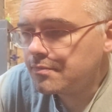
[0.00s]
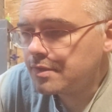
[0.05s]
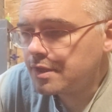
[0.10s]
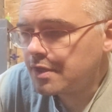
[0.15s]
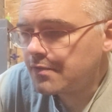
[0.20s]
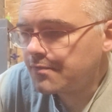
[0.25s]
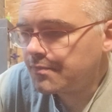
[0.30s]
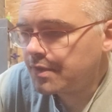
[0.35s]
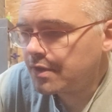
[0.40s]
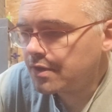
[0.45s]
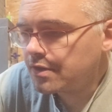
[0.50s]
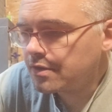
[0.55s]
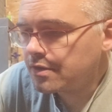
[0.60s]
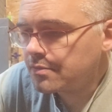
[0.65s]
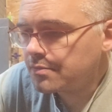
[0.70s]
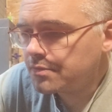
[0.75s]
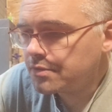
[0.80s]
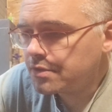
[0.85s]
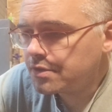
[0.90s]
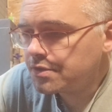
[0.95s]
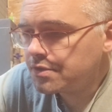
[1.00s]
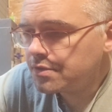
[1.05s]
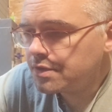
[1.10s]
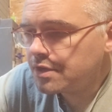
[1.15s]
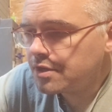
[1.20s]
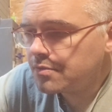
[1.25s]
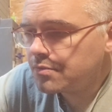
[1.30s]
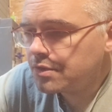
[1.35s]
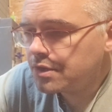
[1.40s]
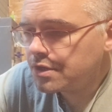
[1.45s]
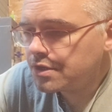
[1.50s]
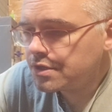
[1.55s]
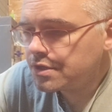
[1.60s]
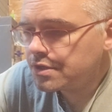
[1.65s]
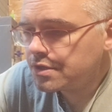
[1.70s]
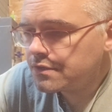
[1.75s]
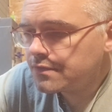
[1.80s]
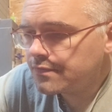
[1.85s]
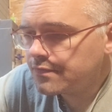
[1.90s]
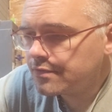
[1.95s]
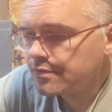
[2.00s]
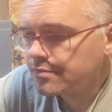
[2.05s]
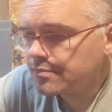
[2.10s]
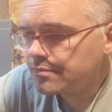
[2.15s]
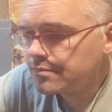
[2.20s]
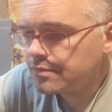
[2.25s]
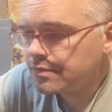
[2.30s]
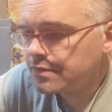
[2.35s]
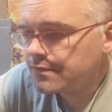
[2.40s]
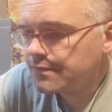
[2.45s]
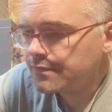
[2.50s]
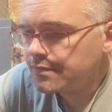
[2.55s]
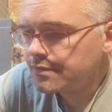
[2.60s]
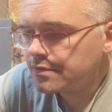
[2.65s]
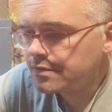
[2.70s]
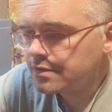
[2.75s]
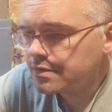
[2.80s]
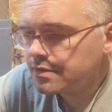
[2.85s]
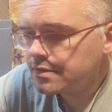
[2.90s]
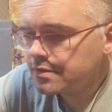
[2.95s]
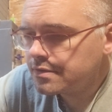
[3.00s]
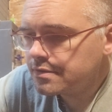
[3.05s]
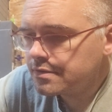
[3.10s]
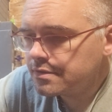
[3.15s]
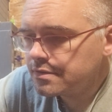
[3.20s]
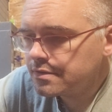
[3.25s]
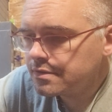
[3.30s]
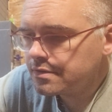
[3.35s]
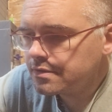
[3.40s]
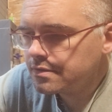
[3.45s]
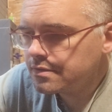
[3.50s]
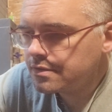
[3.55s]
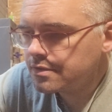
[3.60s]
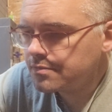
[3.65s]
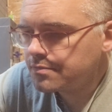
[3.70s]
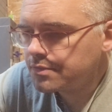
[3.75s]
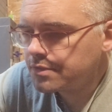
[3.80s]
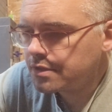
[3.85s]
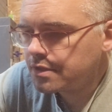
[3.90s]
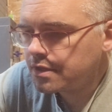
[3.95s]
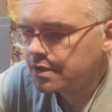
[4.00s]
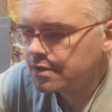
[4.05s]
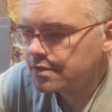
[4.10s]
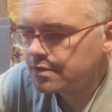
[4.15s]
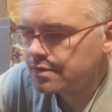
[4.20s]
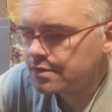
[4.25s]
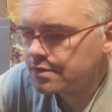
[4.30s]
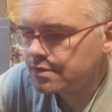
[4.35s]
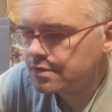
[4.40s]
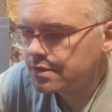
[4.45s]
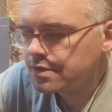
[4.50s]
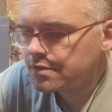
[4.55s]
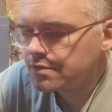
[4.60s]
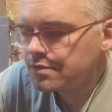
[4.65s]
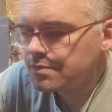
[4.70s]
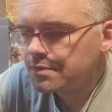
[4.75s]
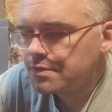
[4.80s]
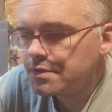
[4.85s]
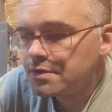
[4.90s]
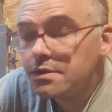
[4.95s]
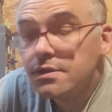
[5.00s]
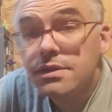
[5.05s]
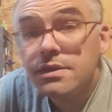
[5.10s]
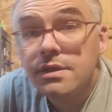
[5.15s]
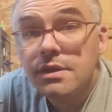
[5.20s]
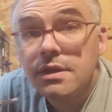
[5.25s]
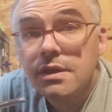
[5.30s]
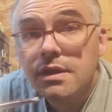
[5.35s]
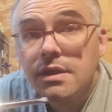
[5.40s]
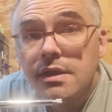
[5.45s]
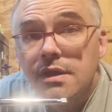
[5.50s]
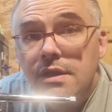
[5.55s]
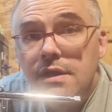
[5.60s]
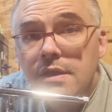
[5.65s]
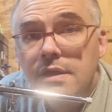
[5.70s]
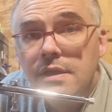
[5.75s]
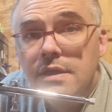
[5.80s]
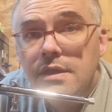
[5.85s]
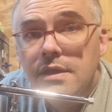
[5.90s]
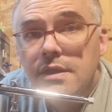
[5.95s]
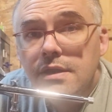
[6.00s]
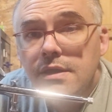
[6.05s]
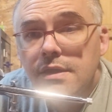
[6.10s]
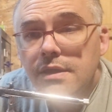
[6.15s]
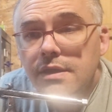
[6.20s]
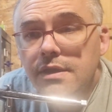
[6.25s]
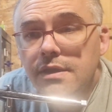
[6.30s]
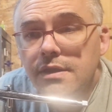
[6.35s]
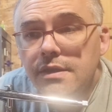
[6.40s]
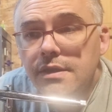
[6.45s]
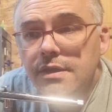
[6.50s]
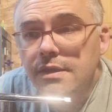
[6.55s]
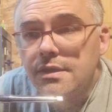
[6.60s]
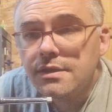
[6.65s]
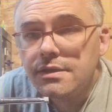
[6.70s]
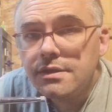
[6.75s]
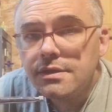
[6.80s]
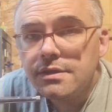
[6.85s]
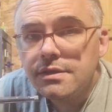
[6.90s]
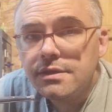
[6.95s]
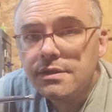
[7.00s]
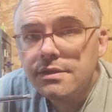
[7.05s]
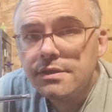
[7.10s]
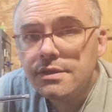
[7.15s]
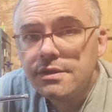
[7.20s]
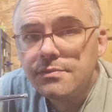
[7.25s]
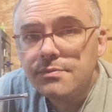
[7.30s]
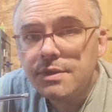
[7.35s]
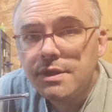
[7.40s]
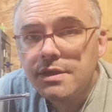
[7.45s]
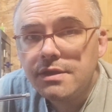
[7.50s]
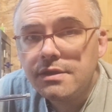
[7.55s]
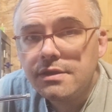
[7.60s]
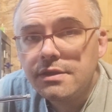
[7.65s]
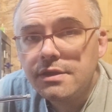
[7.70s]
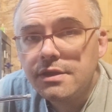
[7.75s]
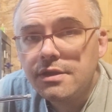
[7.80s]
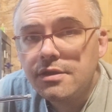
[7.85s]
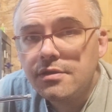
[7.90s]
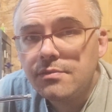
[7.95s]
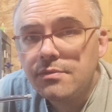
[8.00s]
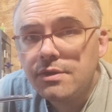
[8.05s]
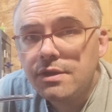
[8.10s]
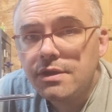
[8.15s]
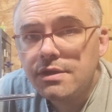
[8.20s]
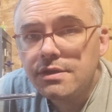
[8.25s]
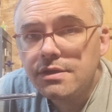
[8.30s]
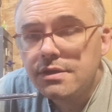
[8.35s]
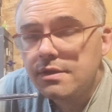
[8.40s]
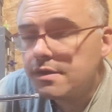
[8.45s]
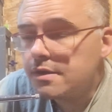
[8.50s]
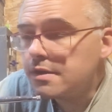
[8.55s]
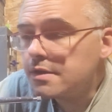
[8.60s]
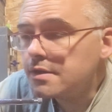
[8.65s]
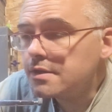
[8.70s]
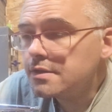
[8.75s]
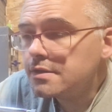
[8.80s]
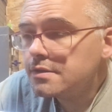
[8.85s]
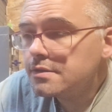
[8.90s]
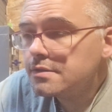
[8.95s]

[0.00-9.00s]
I've bought a couple other airbrushes from different suppliers or distributors, and this has been the airbrush that